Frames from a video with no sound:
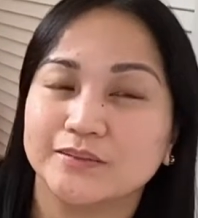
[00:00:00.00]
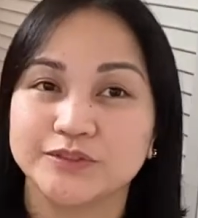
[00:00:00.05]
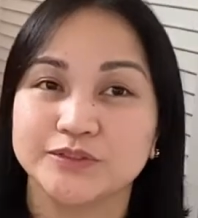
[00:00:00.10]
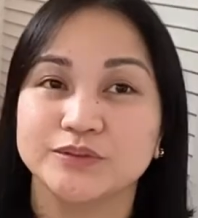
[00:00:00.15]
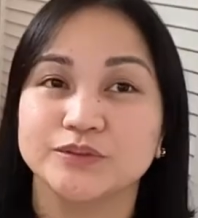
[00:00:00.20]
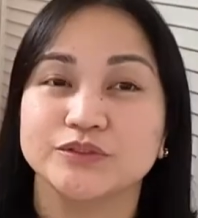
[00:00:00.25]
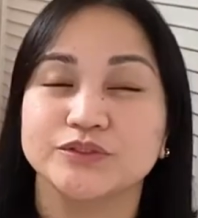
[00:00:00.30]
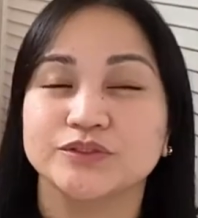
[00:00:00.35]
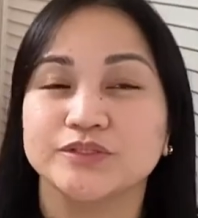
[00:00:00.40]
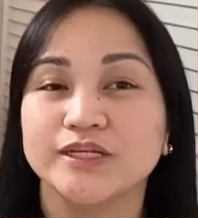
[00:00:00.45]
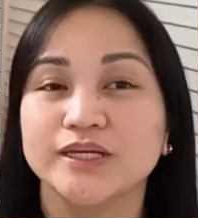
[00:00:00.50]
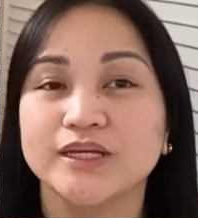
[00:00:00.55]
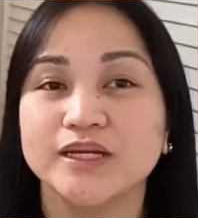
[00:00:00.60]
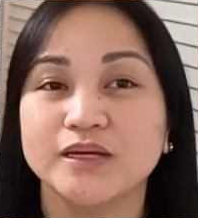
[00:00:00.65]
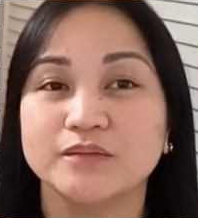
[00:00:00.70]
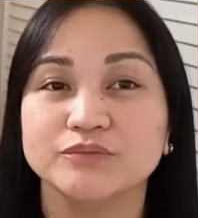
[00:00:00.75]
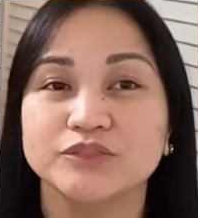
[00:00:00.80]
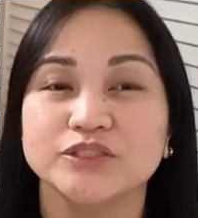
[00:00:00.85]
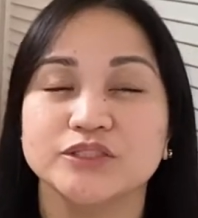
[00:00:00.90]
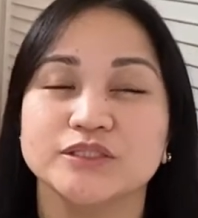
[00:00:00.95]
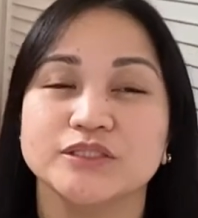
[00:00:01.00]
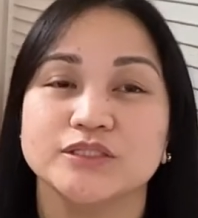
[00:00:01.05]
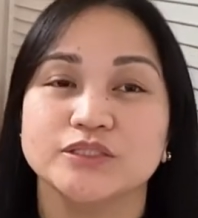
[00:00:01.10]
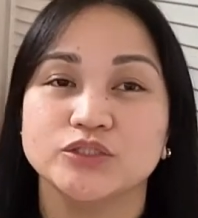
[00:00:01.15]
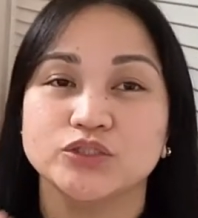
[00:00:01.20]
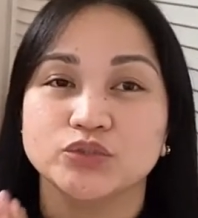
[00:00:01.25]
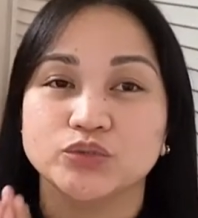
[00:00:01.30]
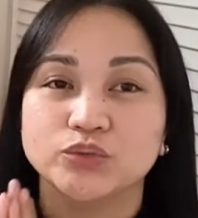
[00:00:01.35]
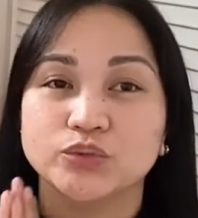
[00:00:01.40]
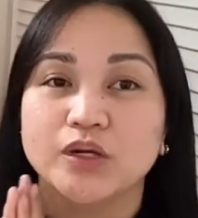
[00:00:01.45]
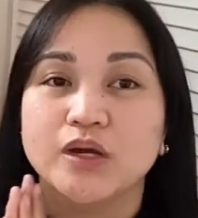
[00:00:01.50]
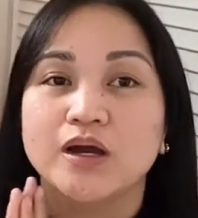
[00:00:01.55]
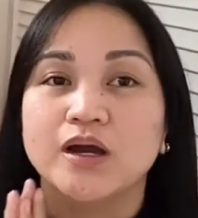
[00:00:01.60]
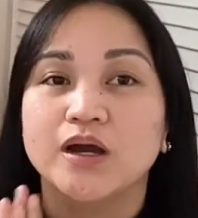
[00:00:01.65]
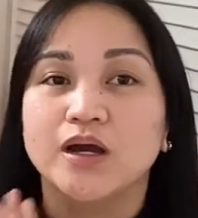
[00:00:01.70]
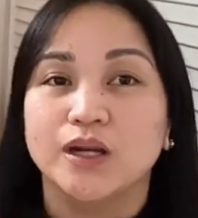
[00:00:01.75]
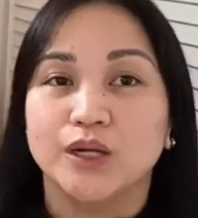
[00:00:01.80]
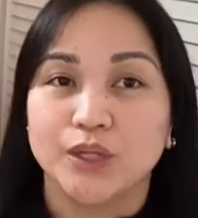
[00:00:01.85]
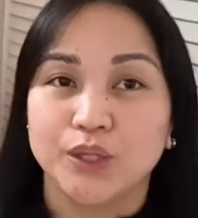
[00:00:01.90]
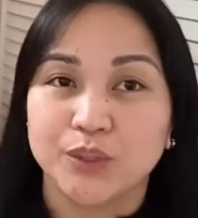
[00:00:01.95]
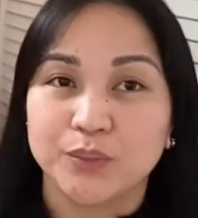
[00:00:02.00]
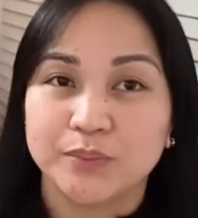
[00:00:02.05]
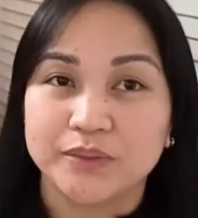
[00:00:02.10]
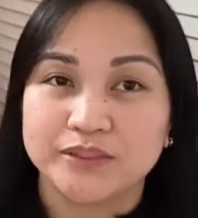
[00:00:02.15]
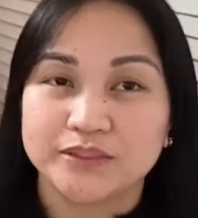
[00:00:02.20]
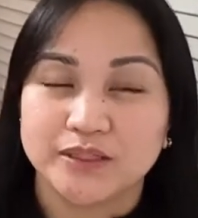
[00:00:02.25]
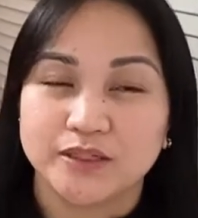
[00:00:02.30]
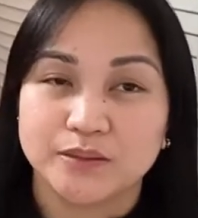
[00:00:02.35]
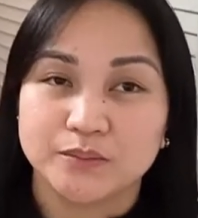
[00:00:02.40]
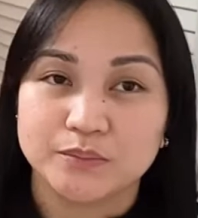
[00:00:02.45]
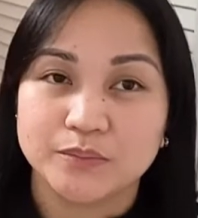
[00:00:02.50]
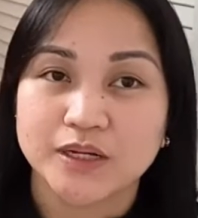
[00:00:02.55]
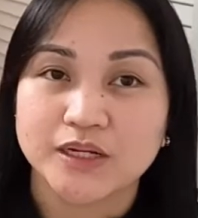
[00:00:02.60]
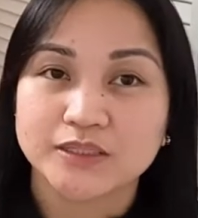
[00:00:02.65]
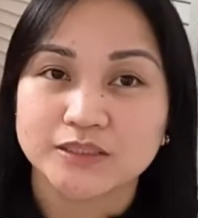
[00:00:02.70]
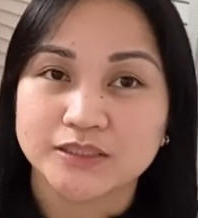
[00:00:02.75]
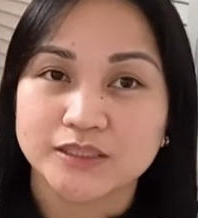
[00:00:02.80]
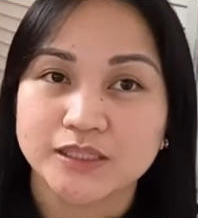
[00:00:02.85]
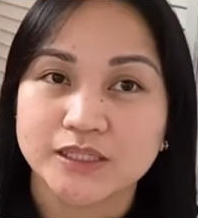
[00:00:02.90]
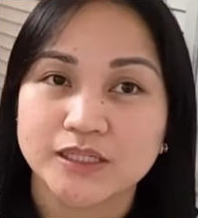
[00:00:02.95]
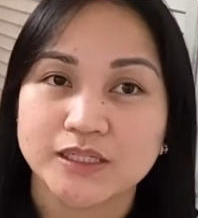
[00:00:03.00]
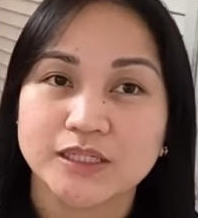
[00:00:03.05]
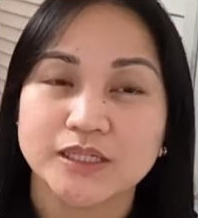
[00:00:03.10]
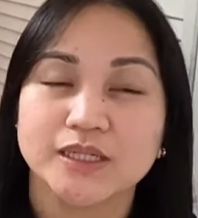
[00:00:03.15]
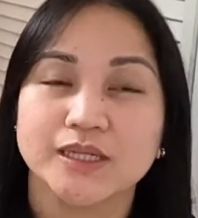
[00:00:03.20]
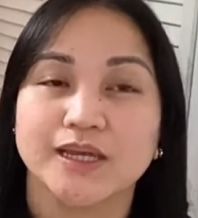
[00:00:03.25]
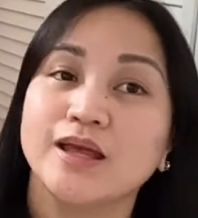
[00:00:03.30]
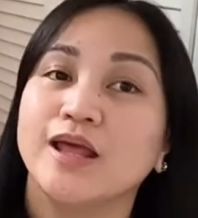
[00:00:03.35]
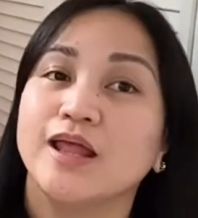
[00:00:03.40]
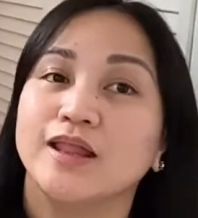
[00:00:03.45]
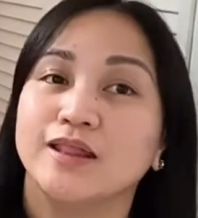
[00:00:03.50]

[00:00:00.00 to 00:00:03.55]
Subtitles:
So today, I'm just gonna do Hermes unboxing.